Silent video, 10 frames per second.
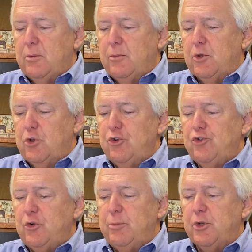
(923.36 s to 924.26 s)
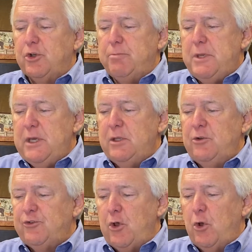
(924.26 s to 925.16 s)
the Kushner book
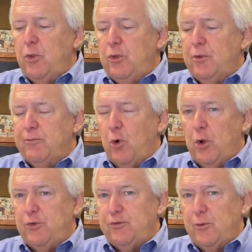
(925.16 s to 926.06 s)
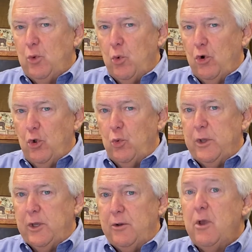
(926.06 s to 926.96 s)
depends on the voice from the
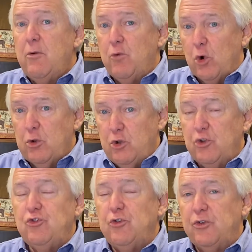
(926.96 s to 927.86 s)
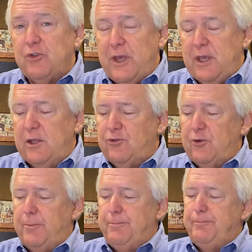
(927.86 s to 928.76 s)
whirlwind for Kushner's answer.